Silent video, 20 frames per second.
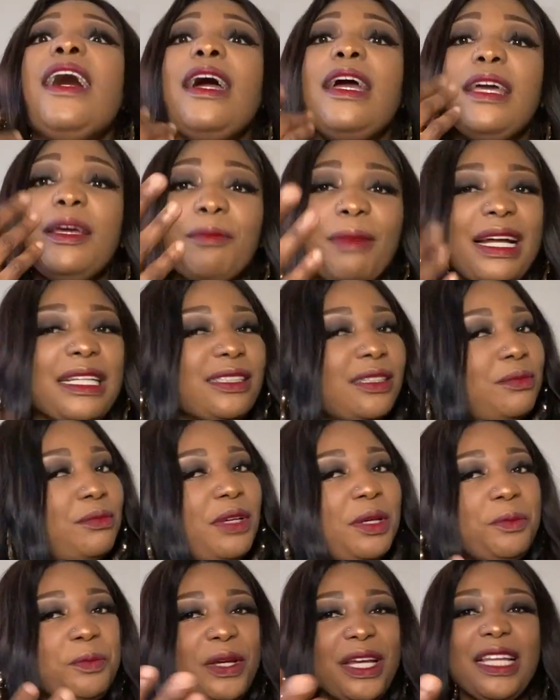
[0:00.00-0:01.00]
Imagine
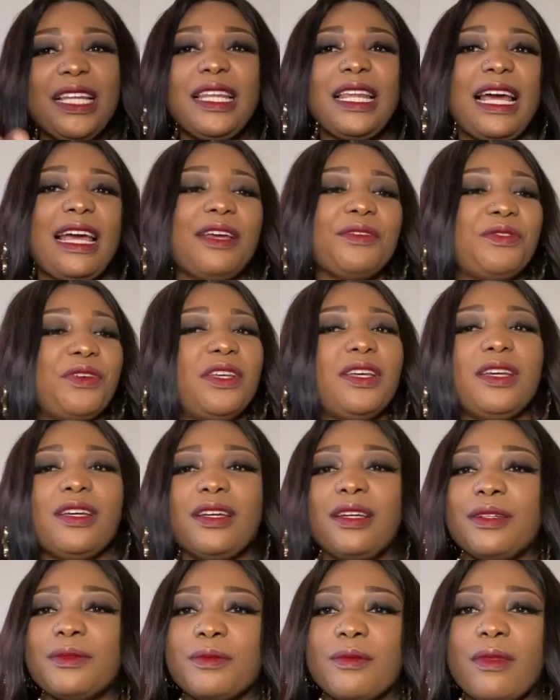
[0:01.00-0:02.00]
me being live
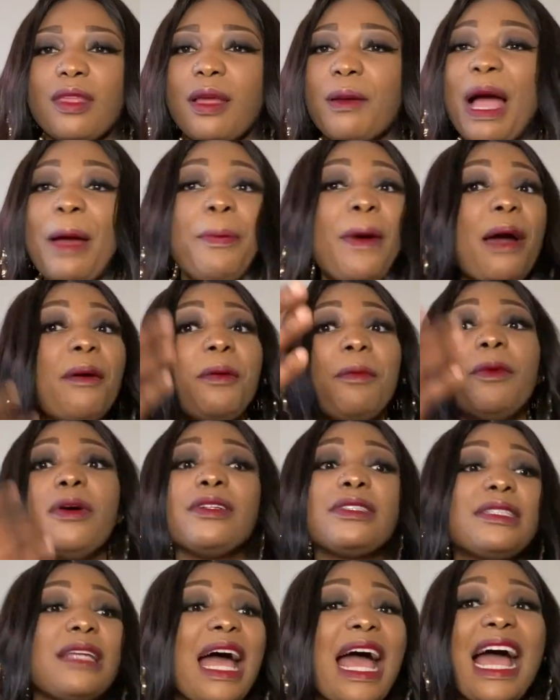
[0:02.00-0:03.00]
here. I probably
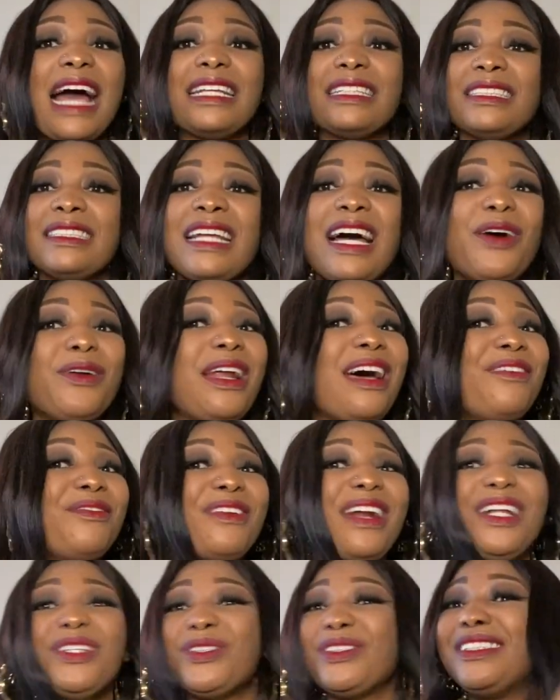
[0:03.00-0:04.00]
must ask, and I would have
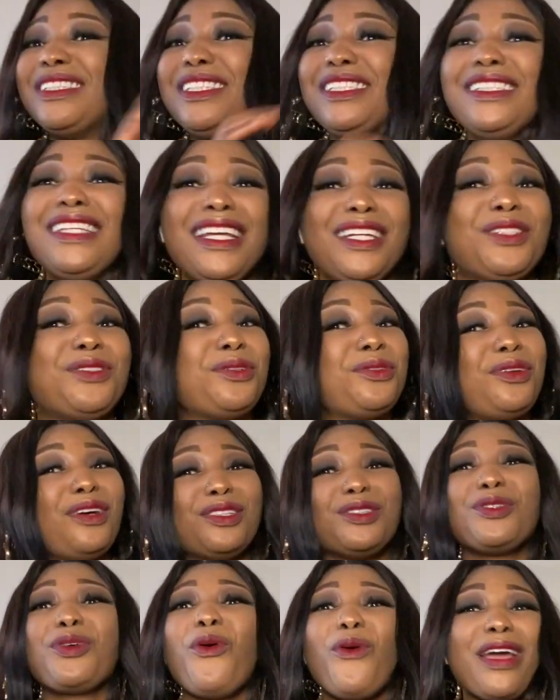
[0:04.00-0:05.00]
run to the stage to
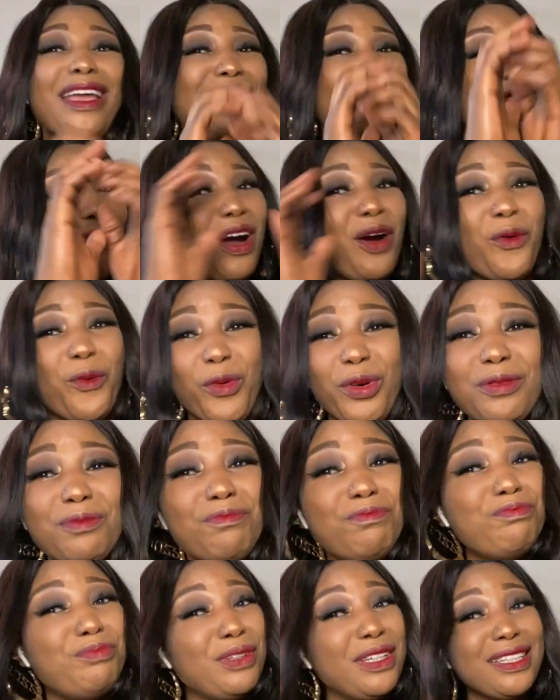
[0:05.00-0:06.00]
just go give her
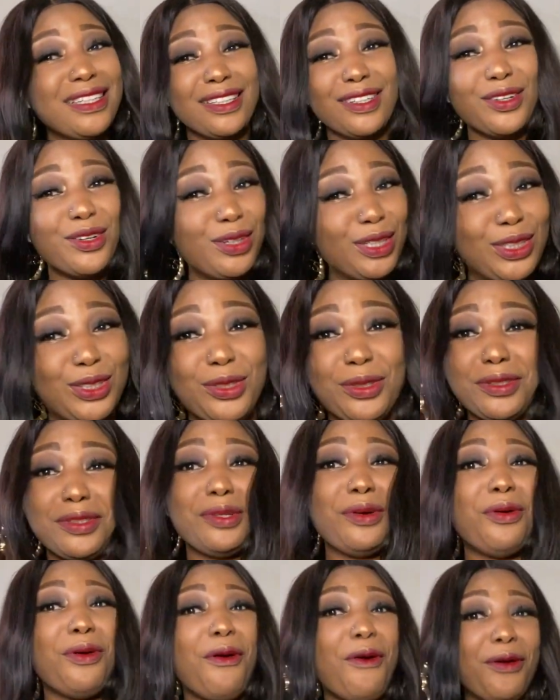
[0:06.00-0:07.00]
one big gorgeous
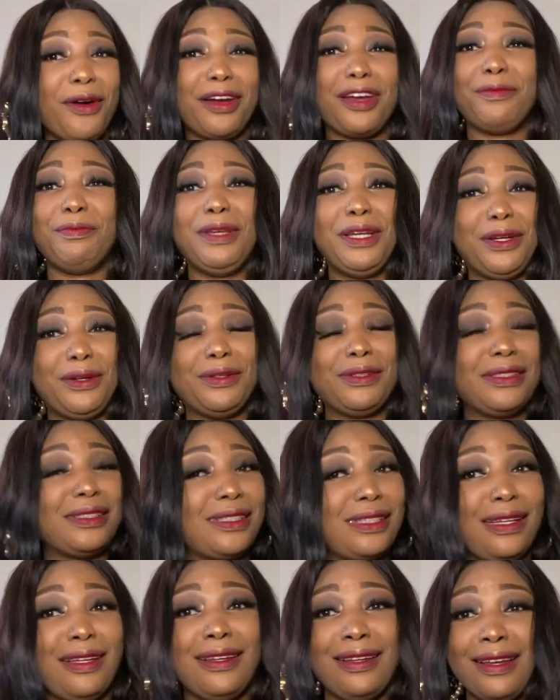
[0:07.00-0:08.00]
hug,
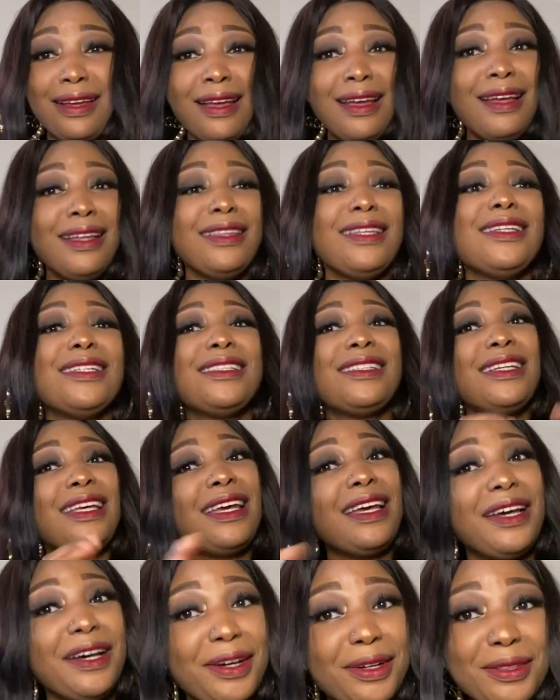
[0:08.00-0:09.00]
because this
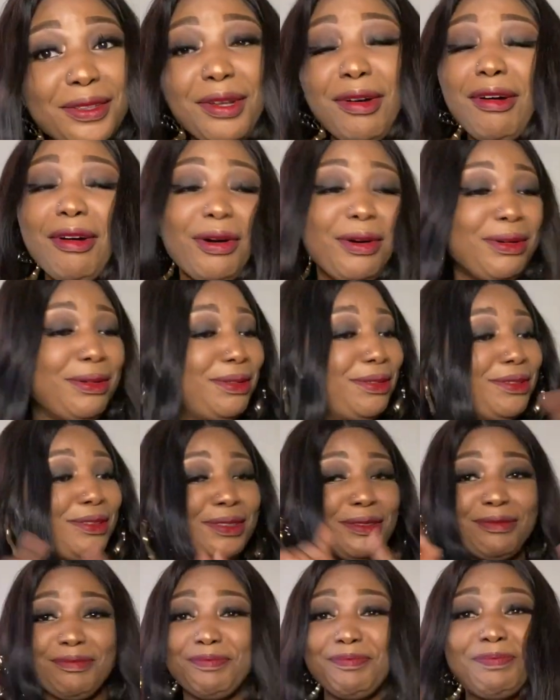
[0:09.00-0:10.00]
girl,
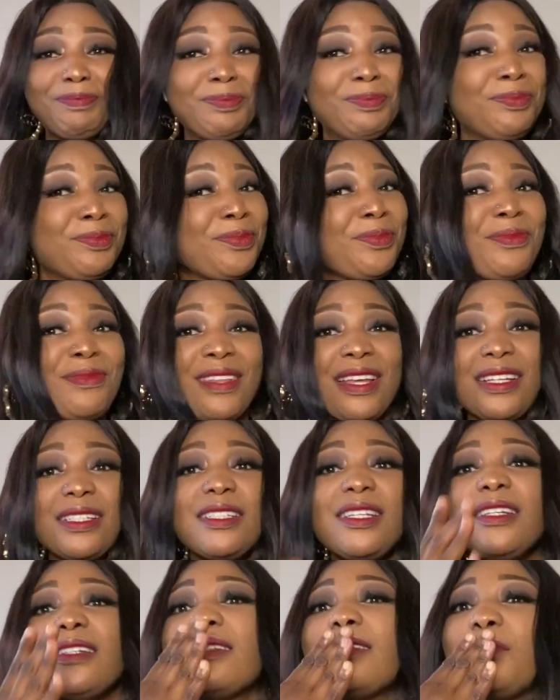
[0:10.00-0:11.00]
no,
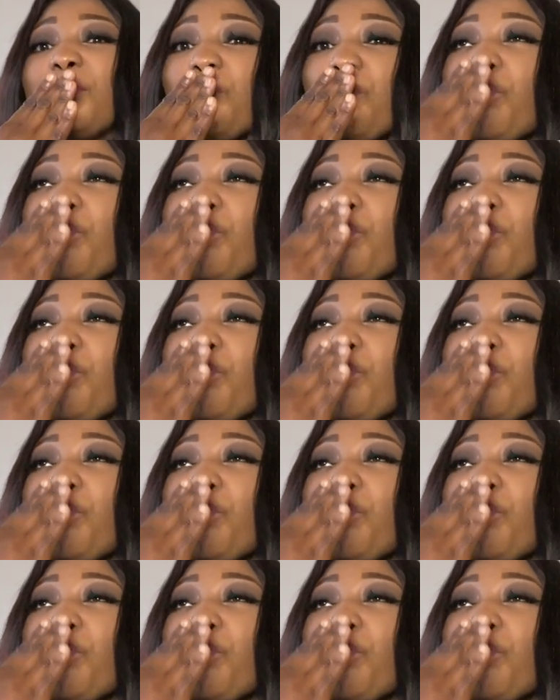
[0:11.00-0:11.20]
she's